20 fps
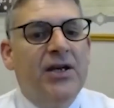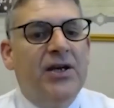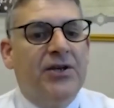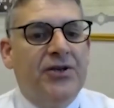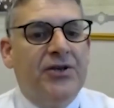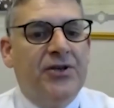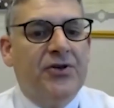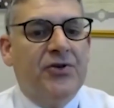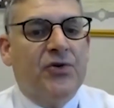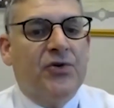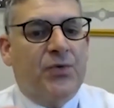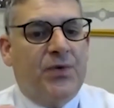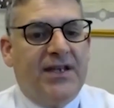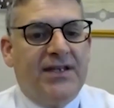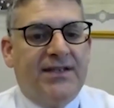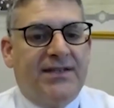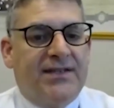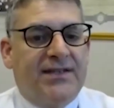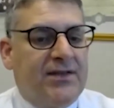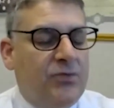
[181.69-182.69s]
your
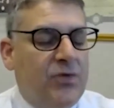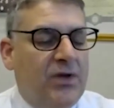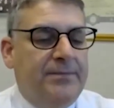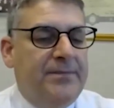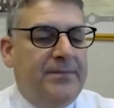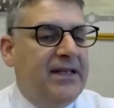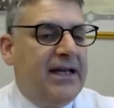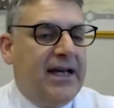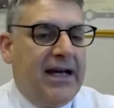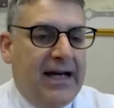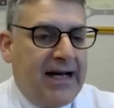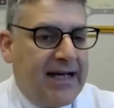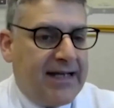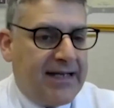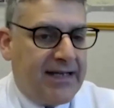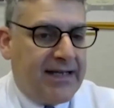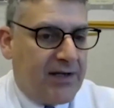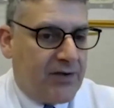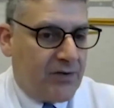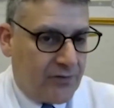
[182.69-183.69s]
risk will be
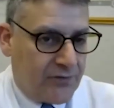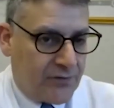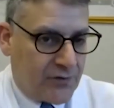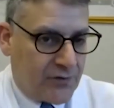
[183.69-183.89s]
higher, of